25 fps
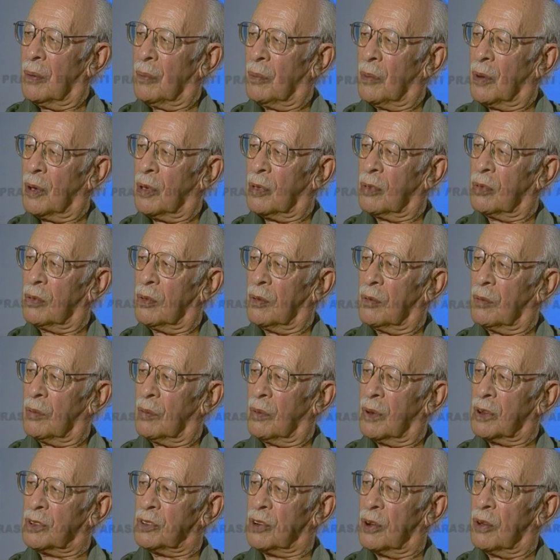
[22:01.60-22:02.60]
with
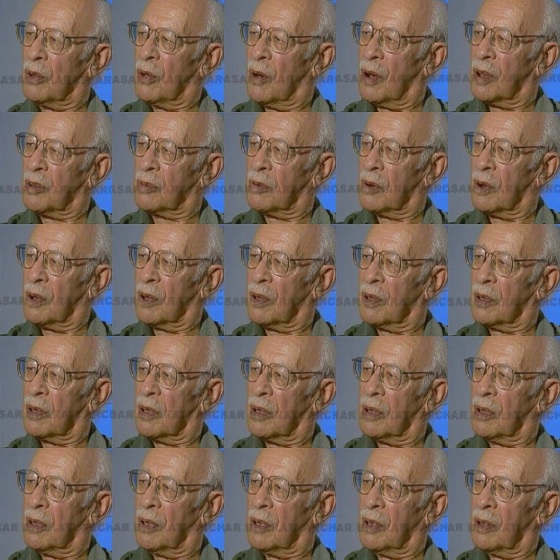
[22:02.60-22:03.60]
Richard Neutra
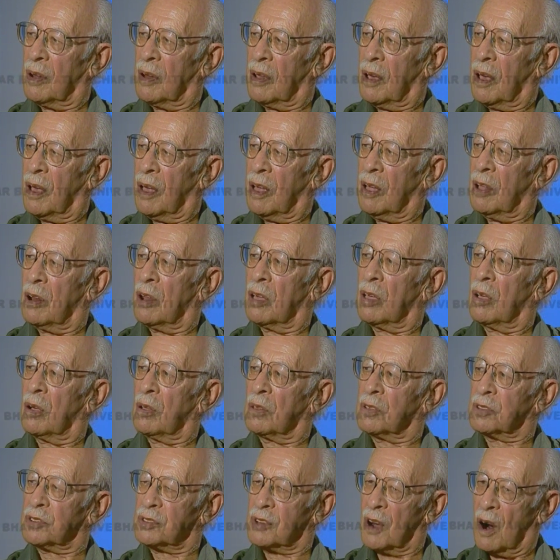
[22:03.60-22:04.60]
and
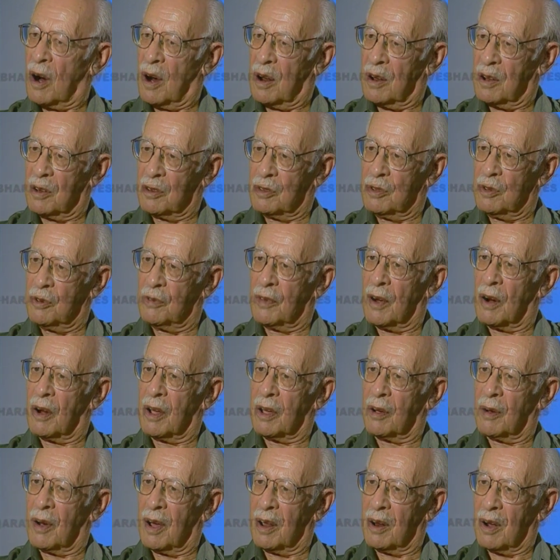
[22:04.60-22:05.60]
Eliel Saarinen, two
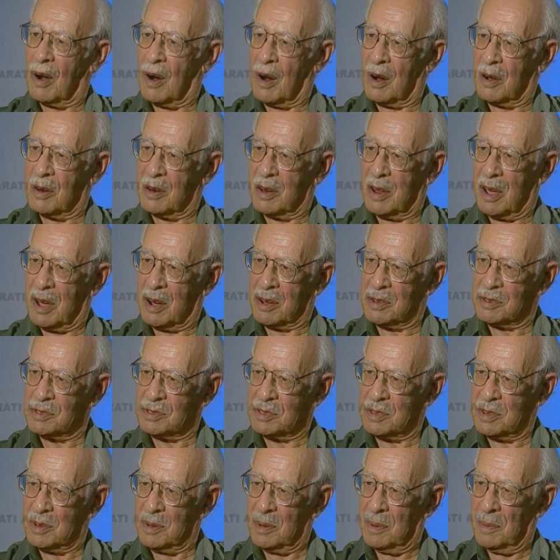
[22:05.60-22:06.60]
very great
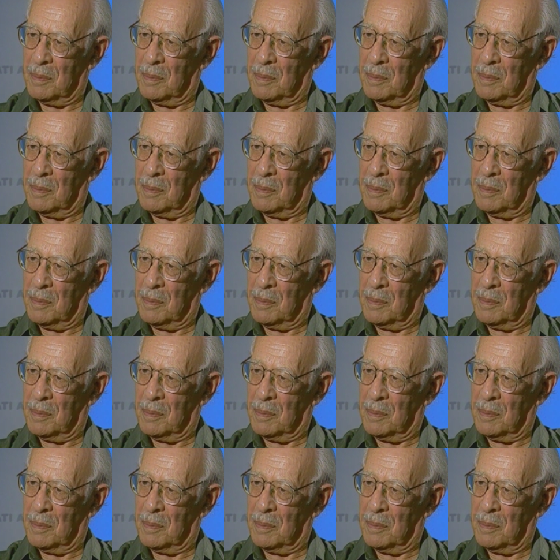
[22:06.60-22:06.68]
architects.